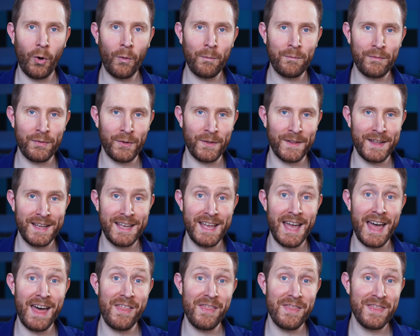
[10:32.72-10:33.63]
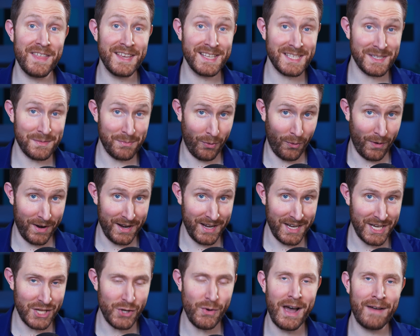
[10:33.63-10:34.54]
Hopefully, at this
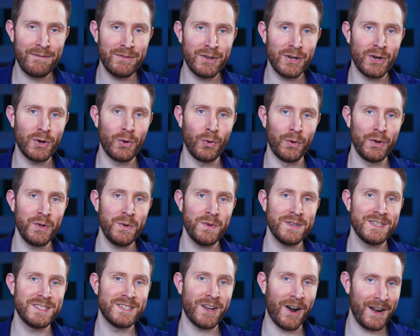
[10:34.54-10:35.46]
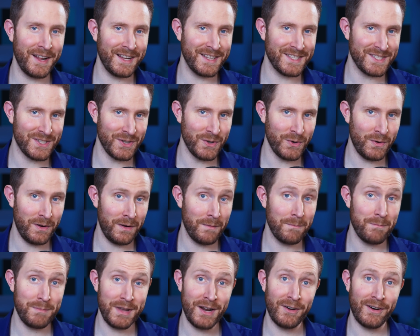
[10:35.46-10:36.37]
point, you have your cool news starting soon,
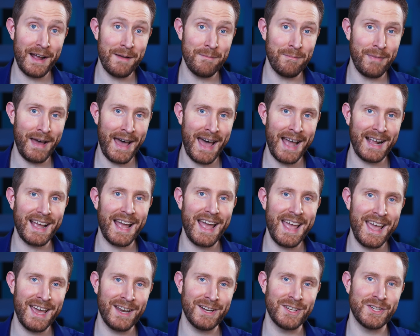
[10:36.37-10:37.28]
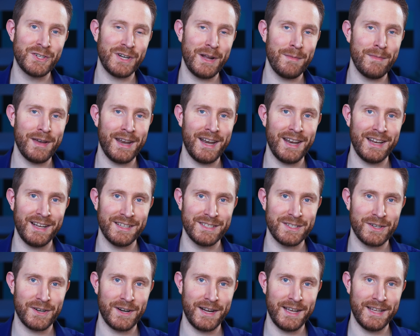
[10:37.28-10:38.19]
Be Right Back, and stream ending
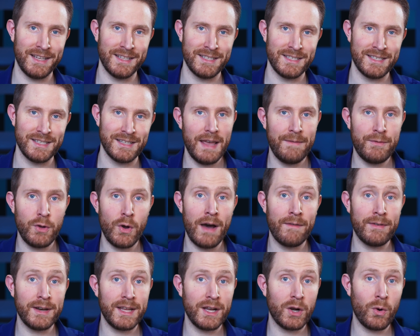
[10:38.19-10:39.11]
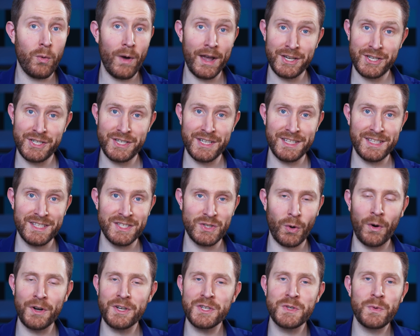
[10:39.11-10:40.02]
screens. If you have any questions
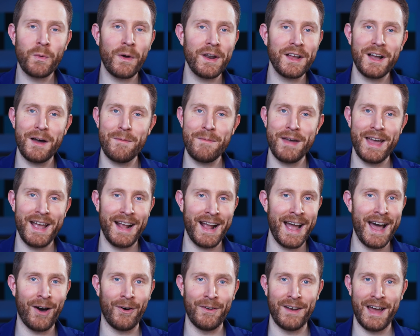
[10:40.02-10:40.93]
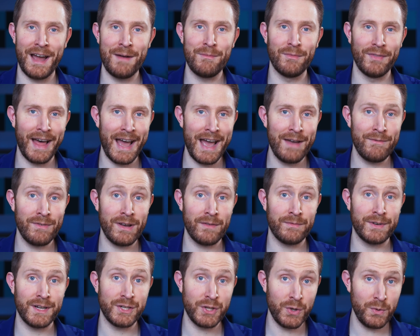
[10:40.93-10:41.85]
or just want to come hang out, I'm live
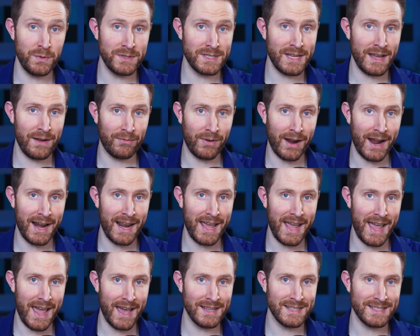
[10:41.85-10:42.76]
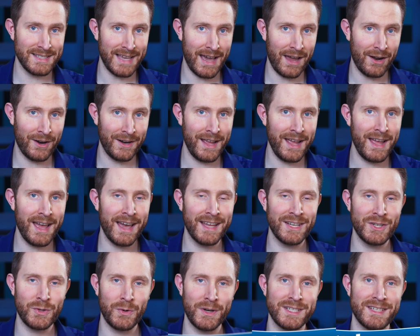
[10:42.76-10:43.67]
every Tuesday, Friday, and Saturday
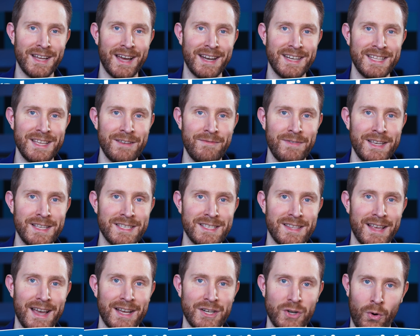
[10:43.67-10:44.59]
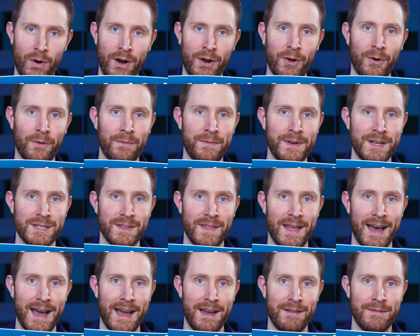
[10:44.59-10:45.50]
at
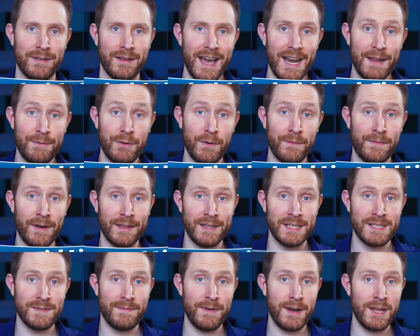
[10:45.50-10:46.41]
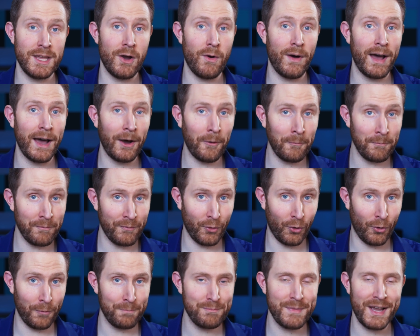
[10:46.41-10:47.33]
twitch.tv/oraclefishlive. And if you found this video
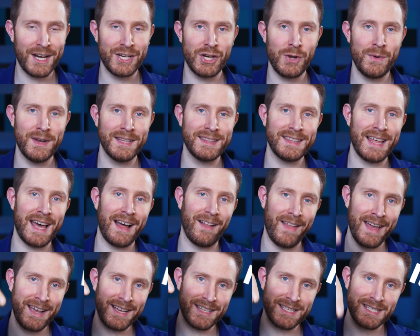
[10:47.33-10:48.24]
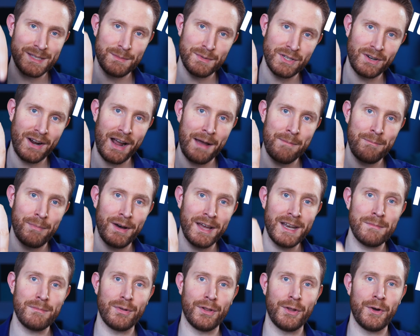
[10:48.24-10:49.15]
helpful, make sure you hit that like and subscribe
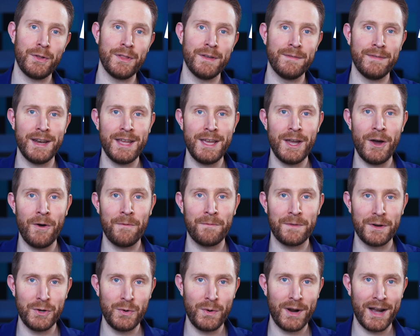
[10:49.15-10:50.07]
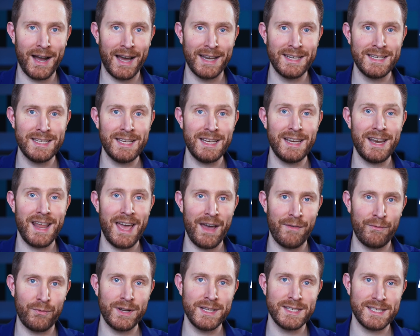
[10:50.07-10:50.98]
button below the video for new content
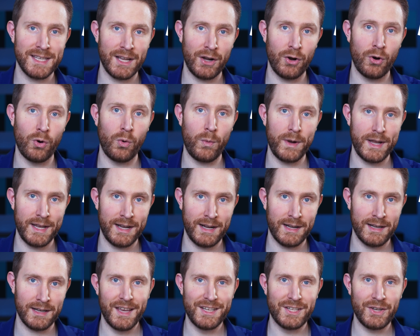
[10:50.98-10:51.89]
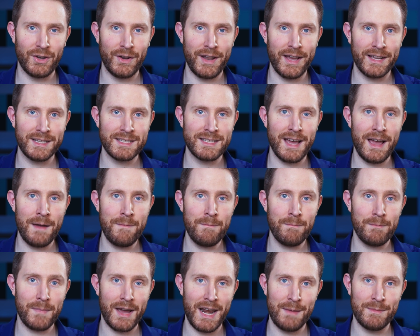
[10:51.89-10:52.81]
every single week. Until next time,
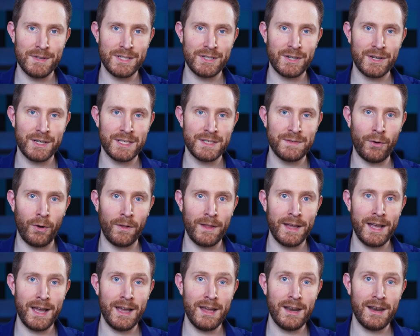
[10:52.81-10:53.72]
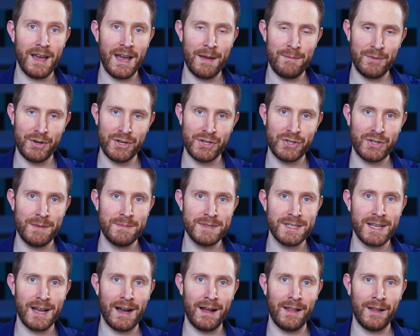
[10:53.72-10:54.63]
my name is Chris Folea, I'm your stream
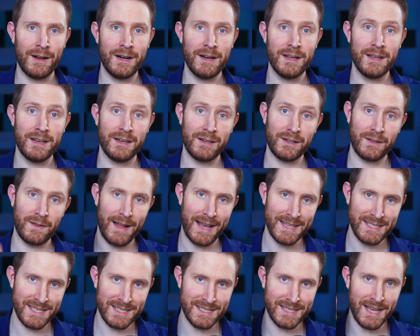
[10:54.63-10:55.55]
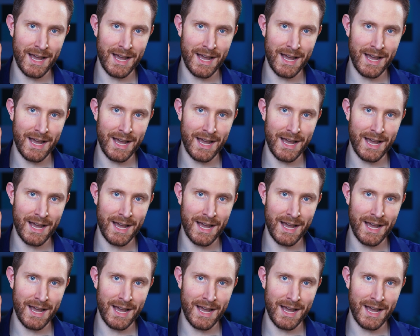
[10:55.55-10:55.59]
scholar, and class is